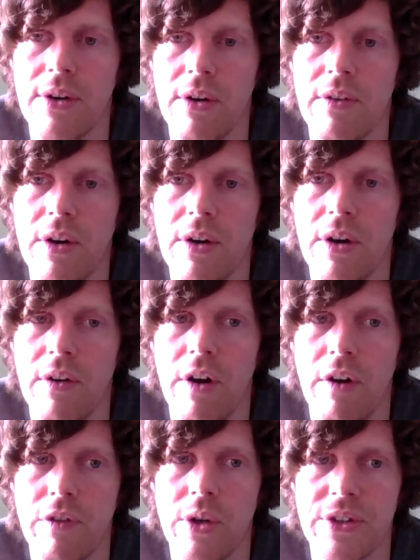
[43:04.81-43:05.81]
of
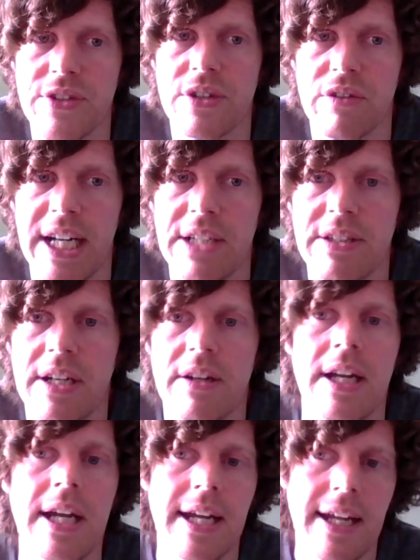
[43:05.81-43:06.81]
of, good stuff out there.